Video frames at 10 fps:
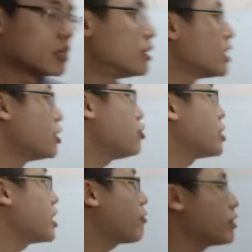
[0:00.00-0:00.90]
that you can
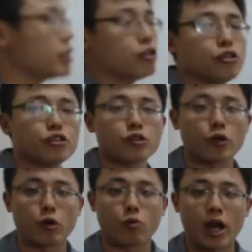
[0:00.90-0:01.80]
definitely use for
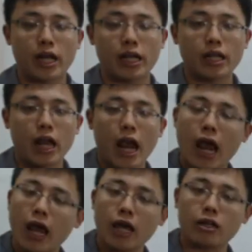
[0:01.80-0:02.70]
your writing
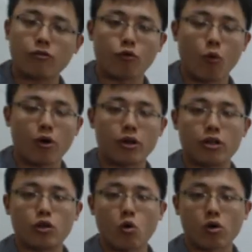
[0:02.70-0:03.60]
and for
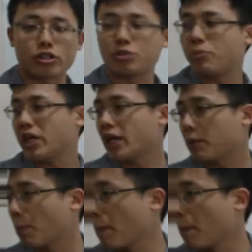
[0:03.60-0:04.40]
your speaking.